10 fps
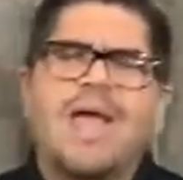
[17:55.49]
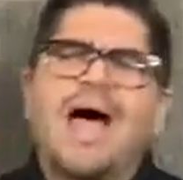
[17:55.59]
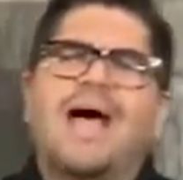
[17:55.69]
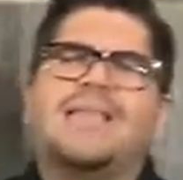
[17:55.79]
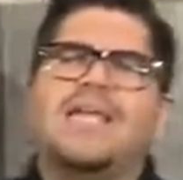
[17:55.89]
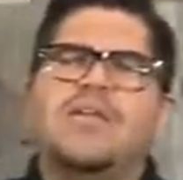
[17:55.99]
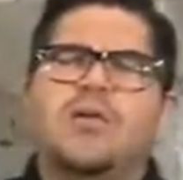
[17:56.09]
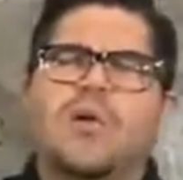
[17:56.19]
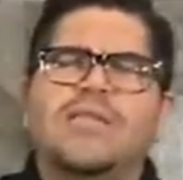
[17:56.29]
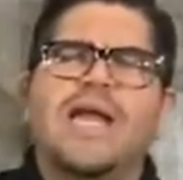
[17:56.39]
I thank you,
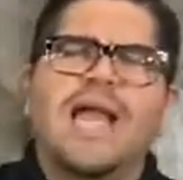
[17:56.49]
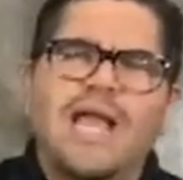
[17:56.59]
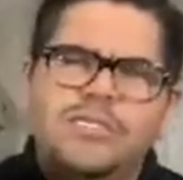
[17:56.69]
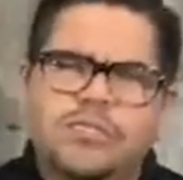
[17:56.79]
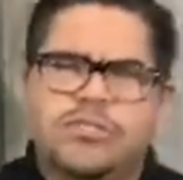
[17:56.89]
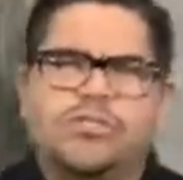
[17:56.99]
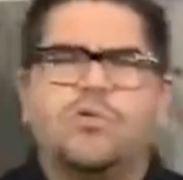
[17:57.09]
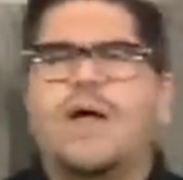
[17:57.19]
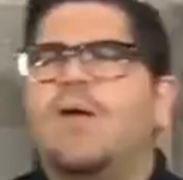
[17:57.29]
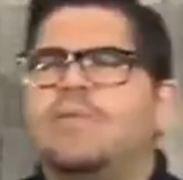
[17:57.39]
Lord, that angels
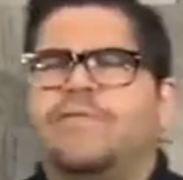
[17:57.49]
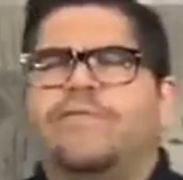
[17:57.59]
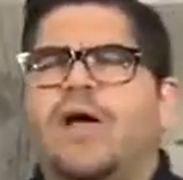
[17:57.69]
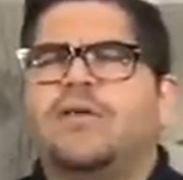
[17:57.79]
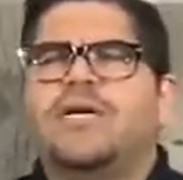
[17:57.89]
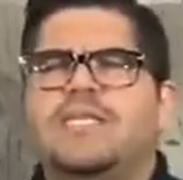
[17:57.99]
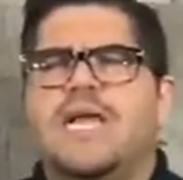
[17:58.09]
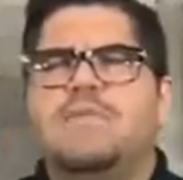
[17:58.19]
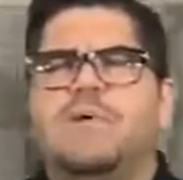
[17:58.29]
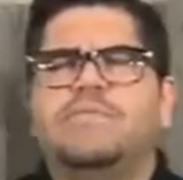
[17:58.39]
surround them, Father, in the
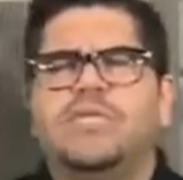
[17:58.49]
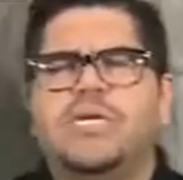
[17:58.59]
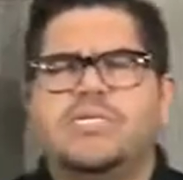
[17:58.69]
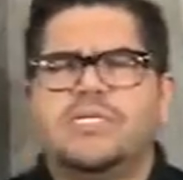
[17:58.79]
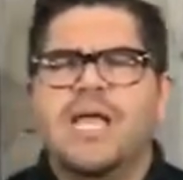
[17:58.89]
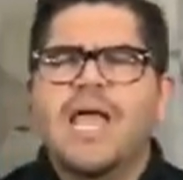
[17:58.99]
name of Jesus.